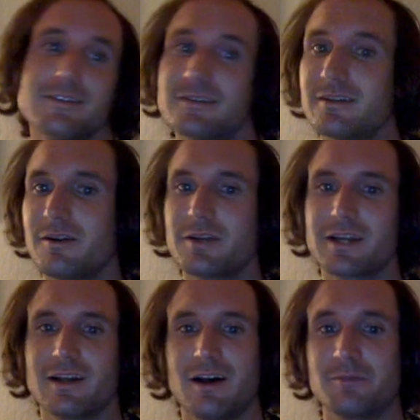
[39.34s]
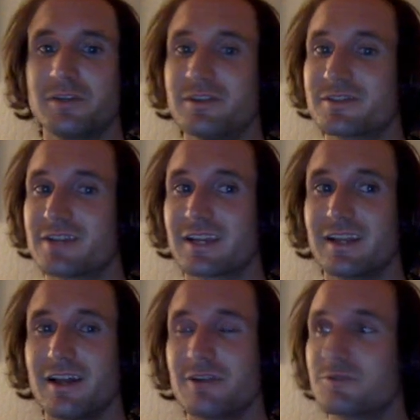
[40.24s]
You know, he kind of hopped into your second
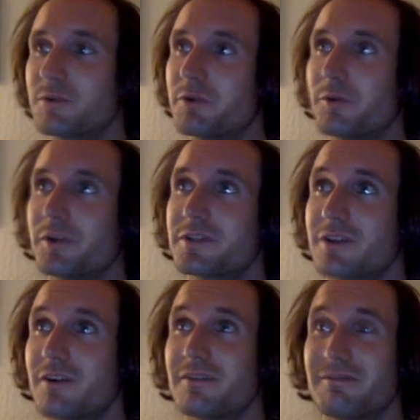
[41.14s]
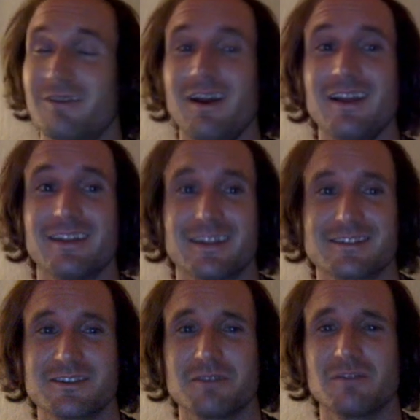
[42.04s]
house where you're really starting to find that
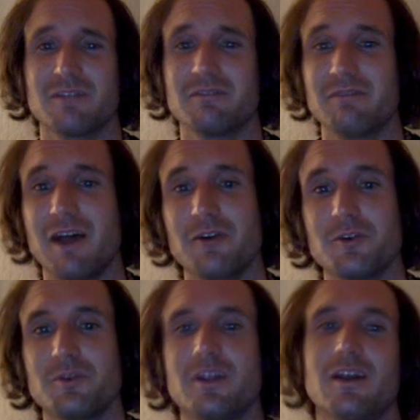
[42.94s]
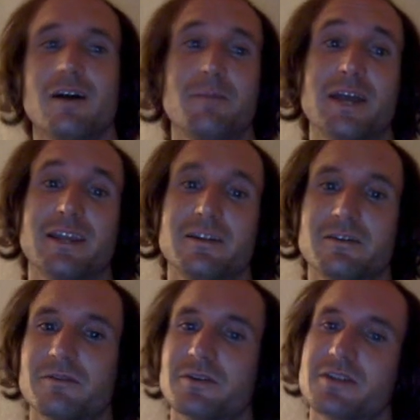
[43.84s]
self-love and value. And then he hopped back into your
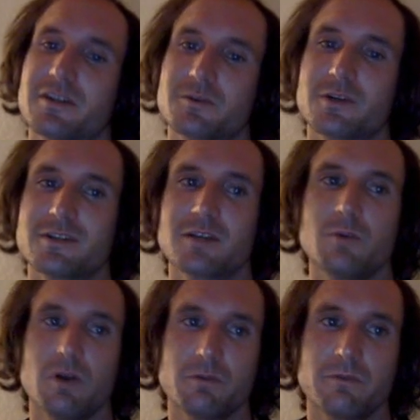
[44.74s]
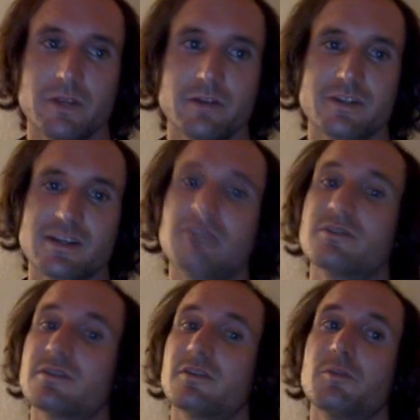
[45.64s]
first house where it's like, well, figure this out
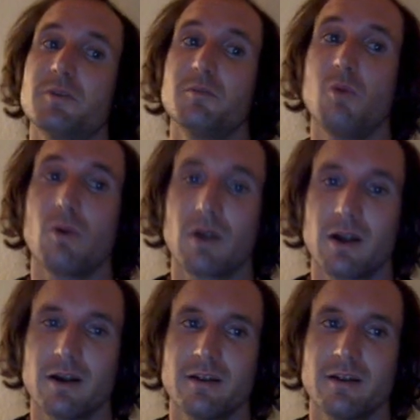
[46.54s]
just a little bit more.